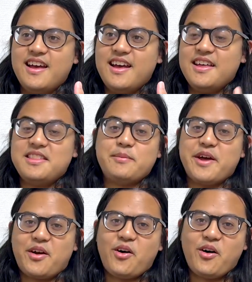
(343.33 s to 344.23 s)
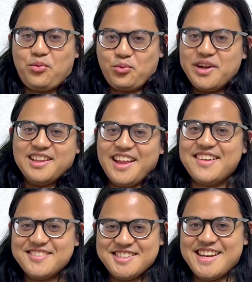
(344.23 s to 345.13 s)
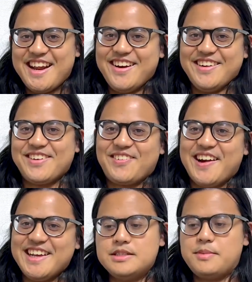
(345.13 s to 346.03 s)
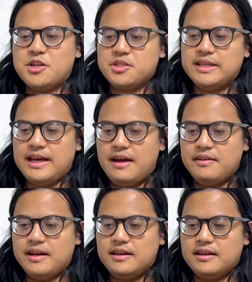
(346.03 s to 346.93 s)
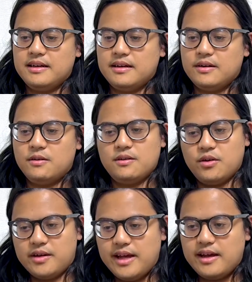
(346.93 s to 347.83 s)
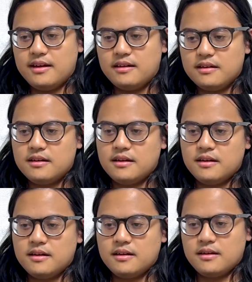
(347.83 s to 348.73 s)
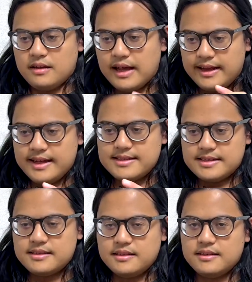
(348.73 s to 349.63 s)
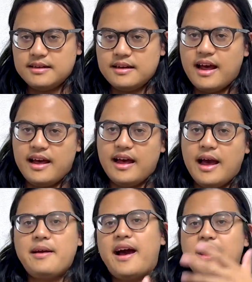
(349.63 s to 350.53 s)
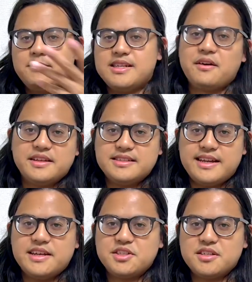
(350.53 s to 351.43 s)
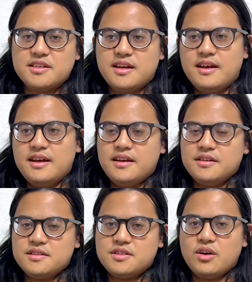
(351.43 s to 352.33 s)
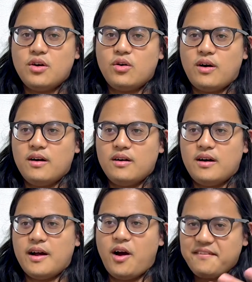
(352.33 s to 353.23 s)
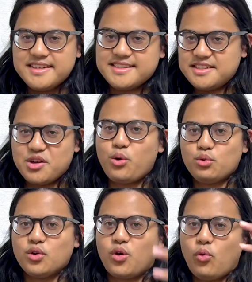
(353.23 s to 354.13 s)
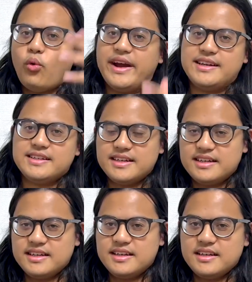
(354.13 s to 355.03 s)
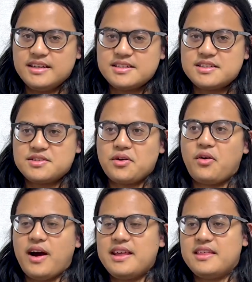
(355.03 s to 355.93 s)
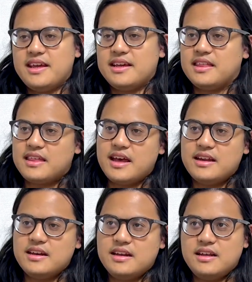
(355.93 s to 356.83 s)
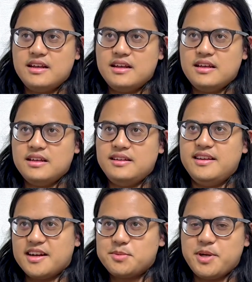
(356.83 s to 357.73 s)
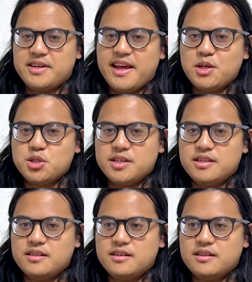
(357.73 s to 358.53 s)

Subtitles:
them at all. Real life scenario, right? Especially having or looking, I guess, I am Southeast Asian, so I obviously don't look white. So I think that the expectation